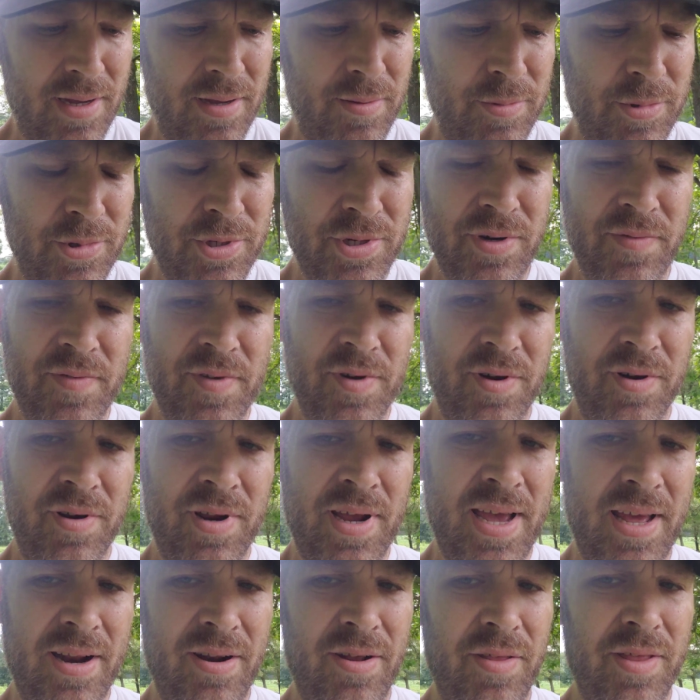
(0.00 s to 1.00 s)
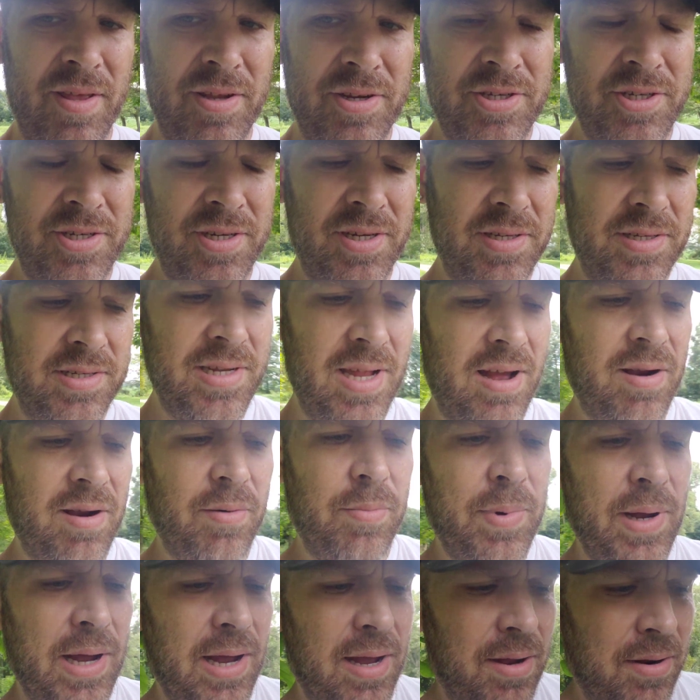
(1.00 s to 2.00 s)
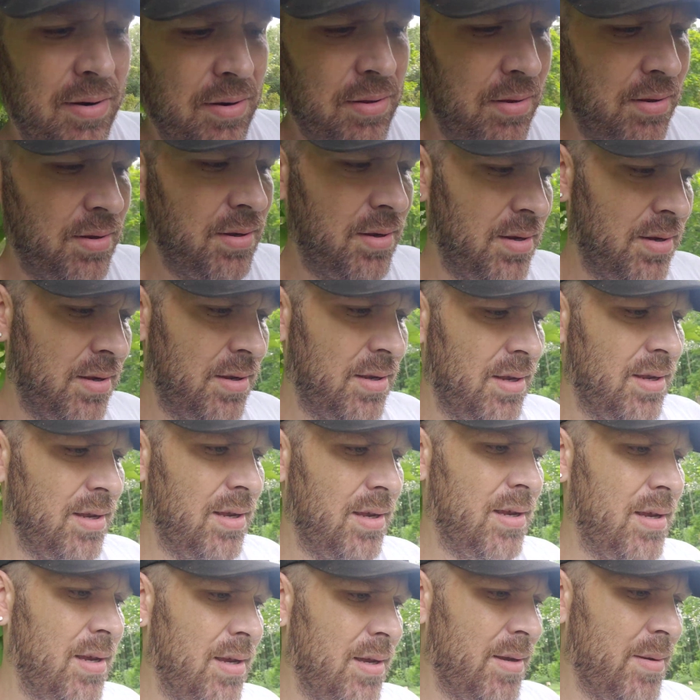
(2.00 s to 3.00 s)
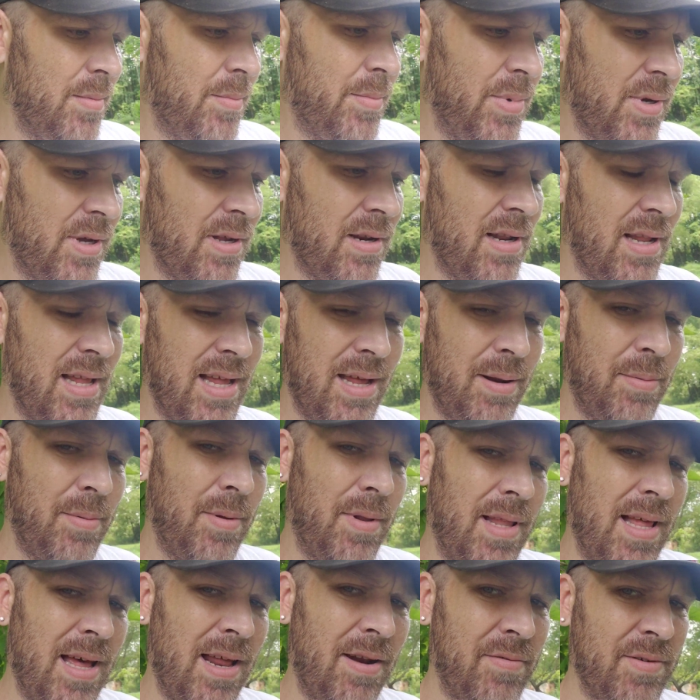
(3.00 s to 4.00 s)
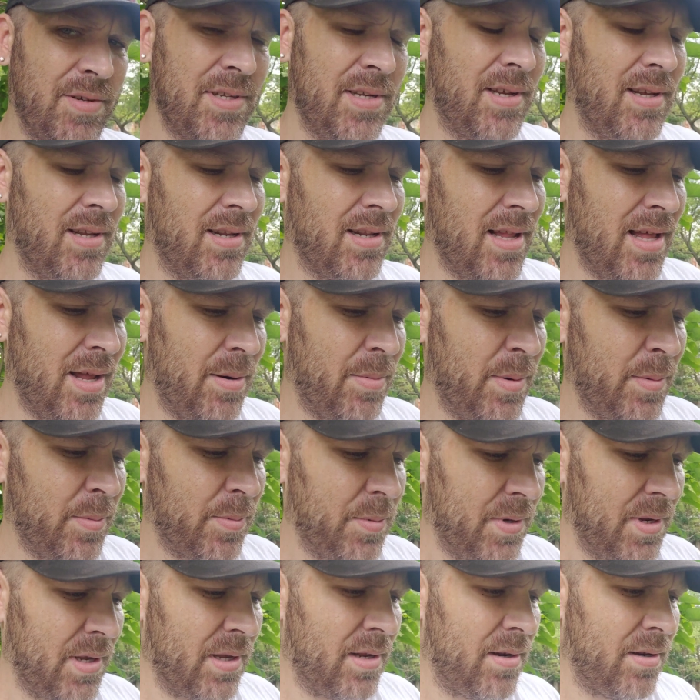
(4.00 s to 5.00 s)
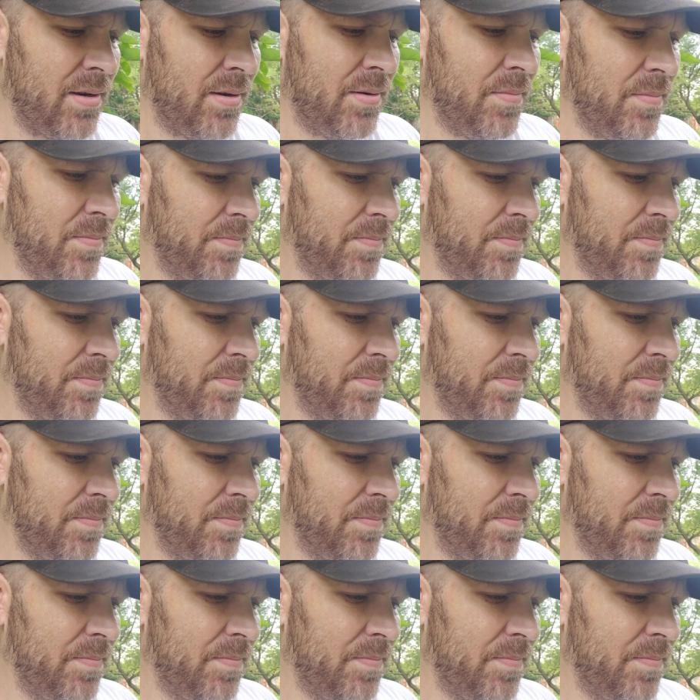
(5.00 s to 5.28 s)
You should have already had all that shit stockpiled, but a lot of us did, and a lot of people didn't.